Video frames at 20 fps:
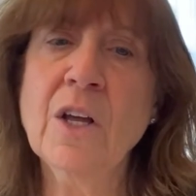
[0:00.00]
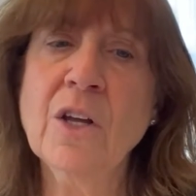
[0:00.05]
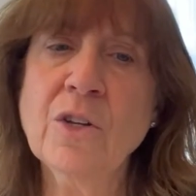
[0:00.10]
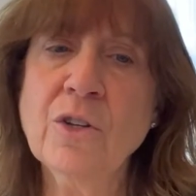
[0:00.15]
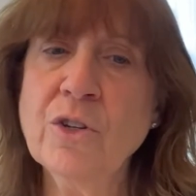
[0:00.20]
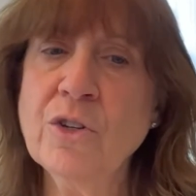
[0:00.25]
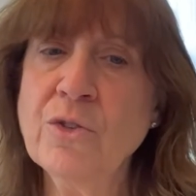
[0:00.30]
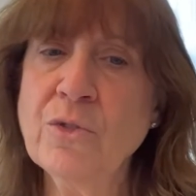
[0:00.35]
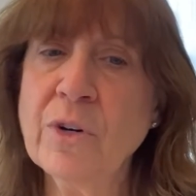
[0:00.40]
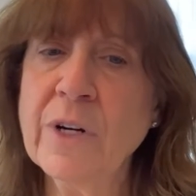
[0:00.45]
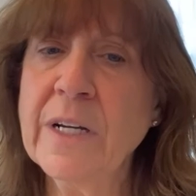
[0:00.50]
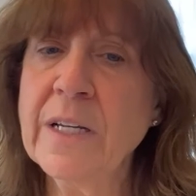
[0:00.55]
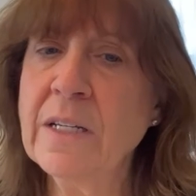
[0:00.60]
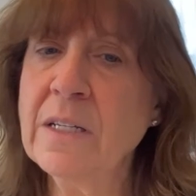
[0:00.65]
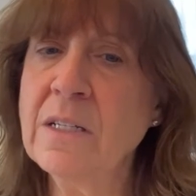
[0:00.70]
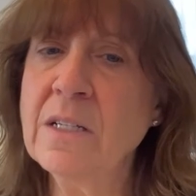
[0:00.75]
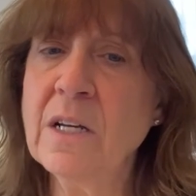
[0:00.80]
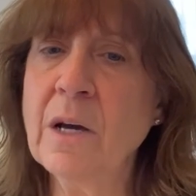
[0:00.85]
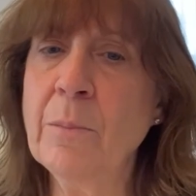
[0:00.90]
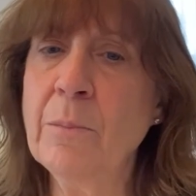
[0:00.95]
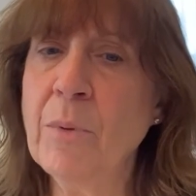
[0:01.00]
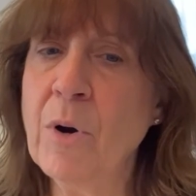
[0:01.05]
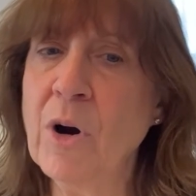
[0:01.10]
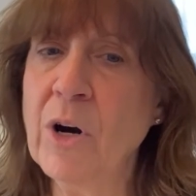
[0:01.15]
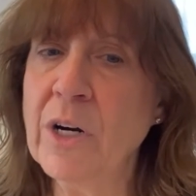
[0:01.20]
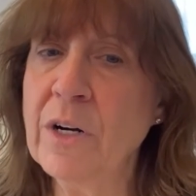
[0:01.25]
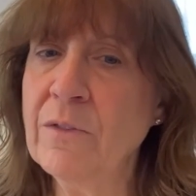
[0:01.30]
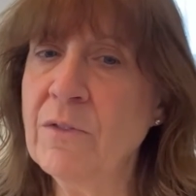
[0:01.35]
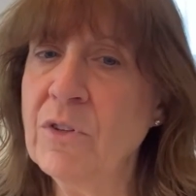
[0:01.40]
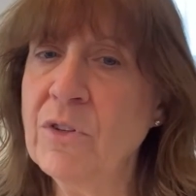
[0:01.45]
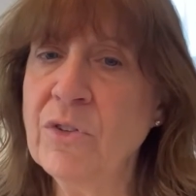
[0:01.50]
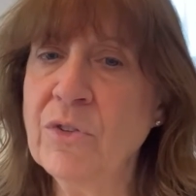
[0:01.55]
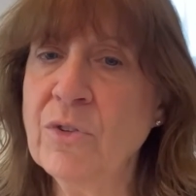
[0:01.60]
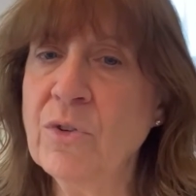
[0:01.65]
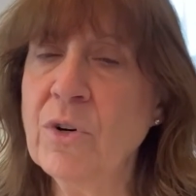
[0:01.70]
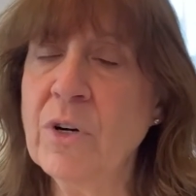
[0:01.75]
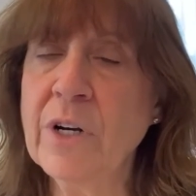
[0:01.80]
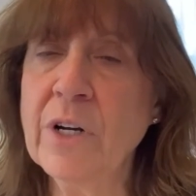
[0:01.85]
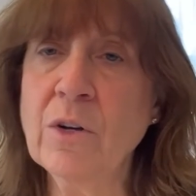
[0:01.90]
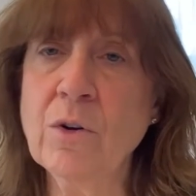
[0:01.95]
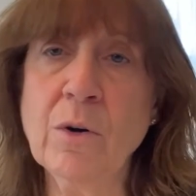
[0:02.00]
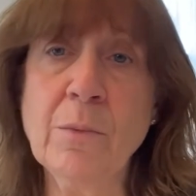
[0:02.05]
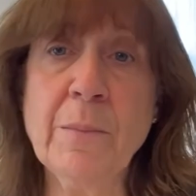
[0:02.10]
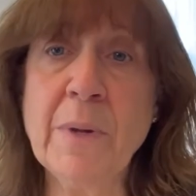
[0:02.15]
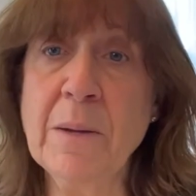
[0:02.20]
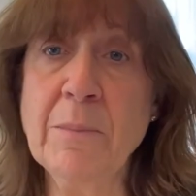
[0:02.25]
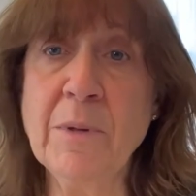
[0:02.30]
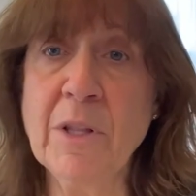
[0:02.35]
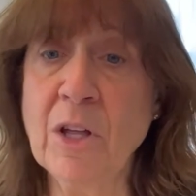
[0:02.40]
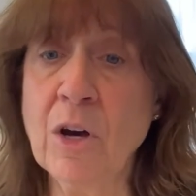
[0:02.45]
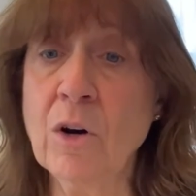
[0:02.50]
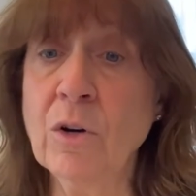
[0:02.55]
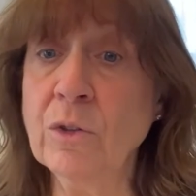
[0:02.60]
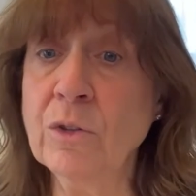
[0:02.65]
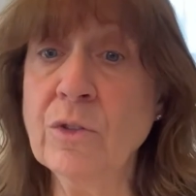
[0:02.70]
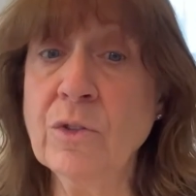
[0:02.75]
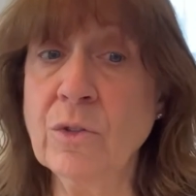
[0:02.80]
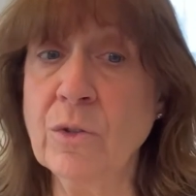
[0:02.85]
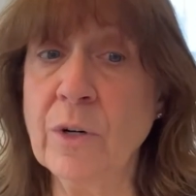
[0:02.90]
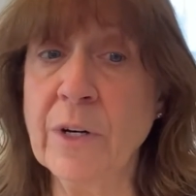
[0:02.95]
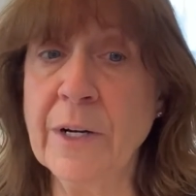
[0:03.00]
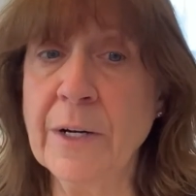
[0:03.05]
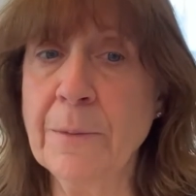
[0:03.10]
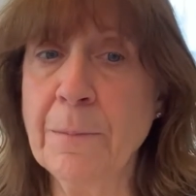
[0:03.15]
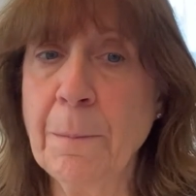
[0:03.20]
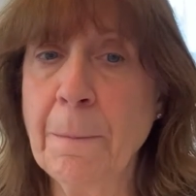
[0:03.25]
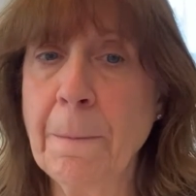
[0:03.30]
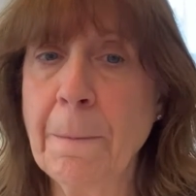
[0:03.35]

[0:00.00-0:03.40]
Your drawing can tell part of your story or maybe the whole story.